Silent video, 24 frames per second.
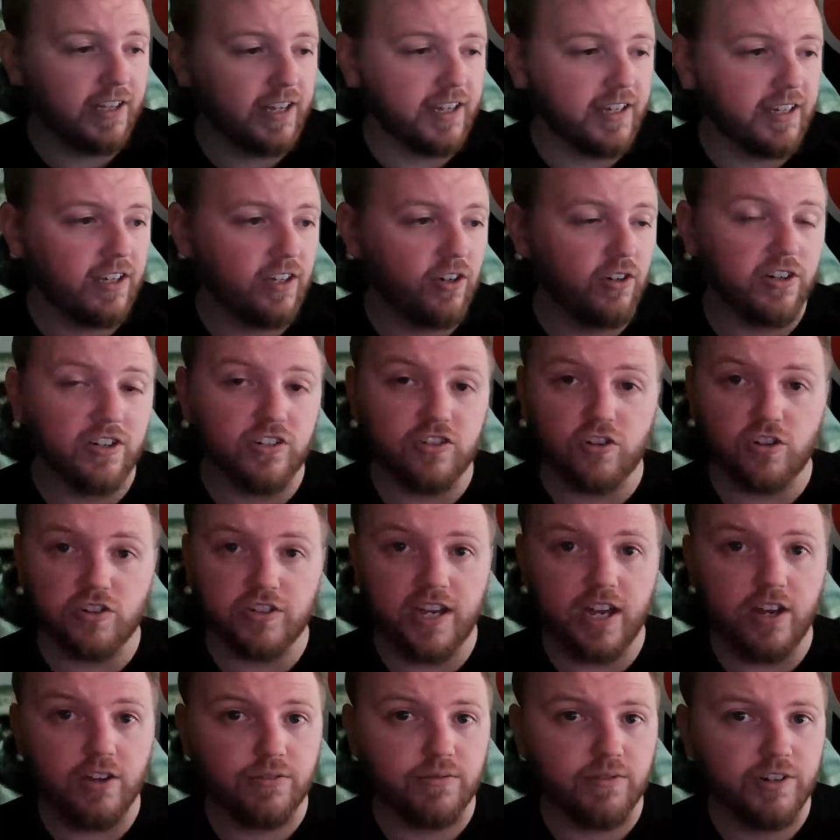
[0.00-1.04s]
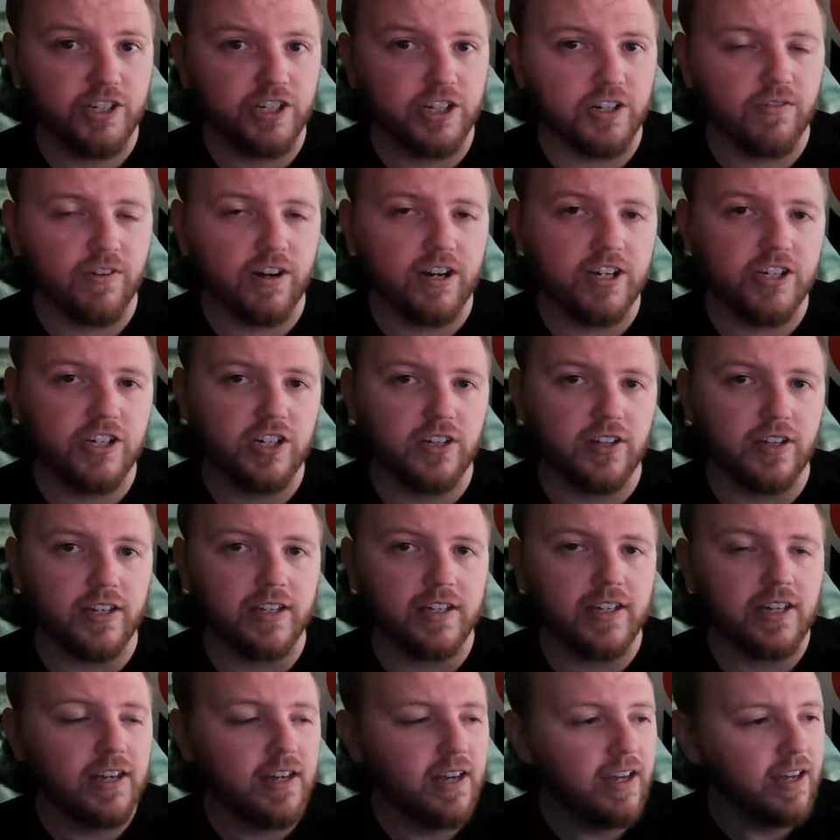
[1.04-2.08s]
kill and it starts health regeneration. Like,
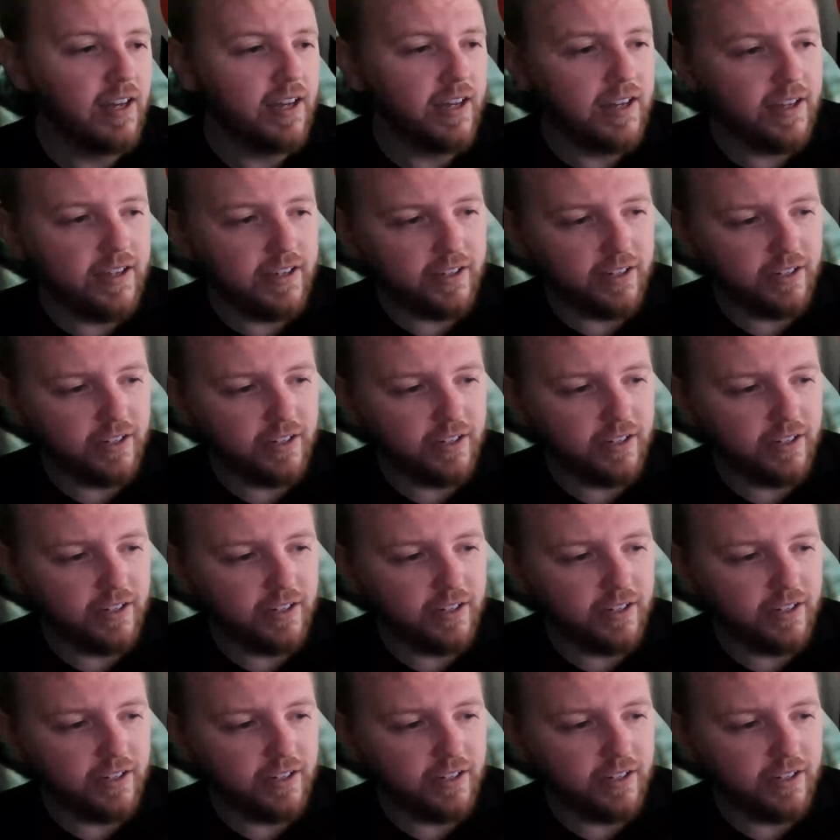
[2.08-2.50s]
you